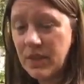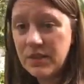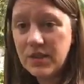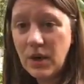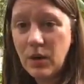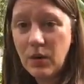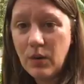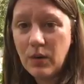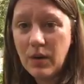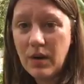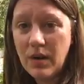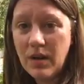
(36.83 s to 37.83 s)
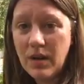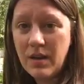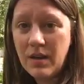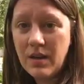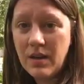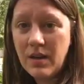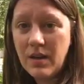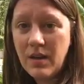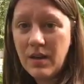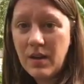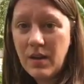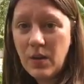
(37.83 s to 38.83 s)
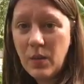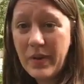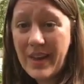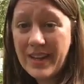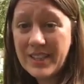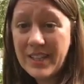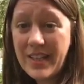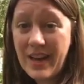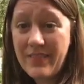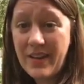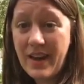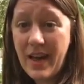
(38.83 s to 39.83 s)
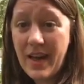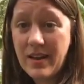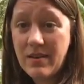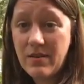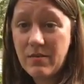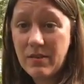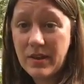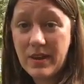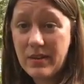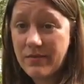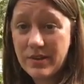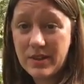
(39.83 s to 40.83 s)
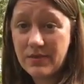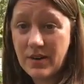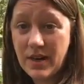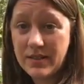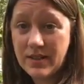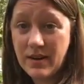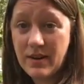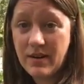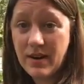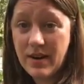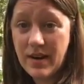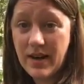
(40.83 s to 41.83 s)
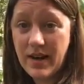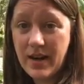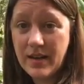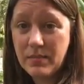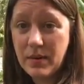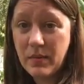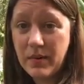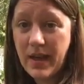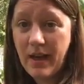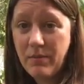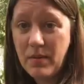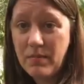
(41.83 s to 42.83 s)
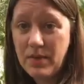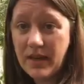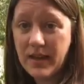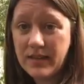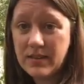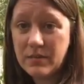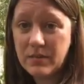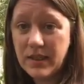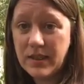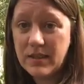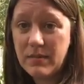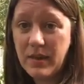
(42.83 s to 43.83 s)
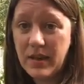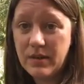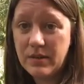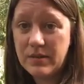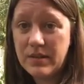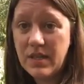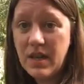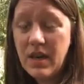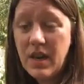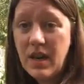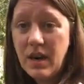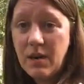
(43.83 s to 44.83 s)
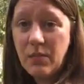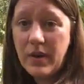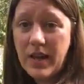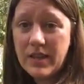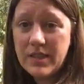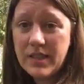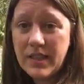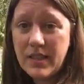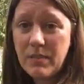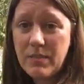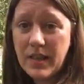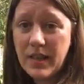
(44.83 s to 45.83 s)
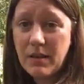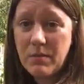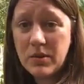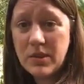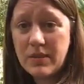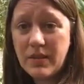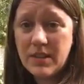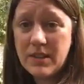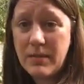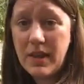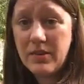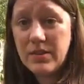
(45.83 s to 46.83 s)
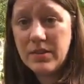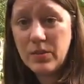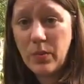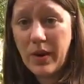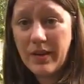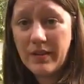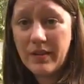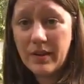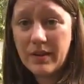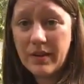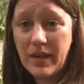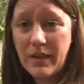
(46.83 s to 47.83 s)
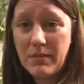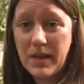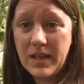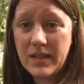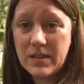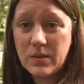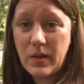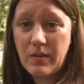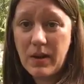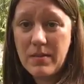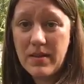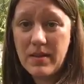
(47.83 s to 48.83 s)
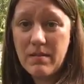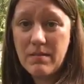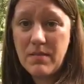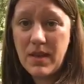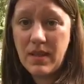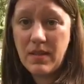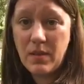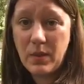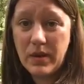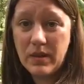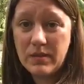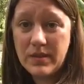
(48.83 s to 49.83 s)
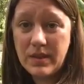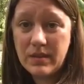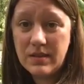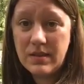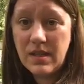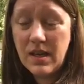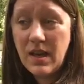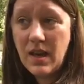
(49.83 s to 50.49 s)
So we actually haven't had really a first frost in our garden yet, but we have been picking some green tomatoes. We actually end up picking most of our tomatoes while they're green because we ripen them in the windowsills.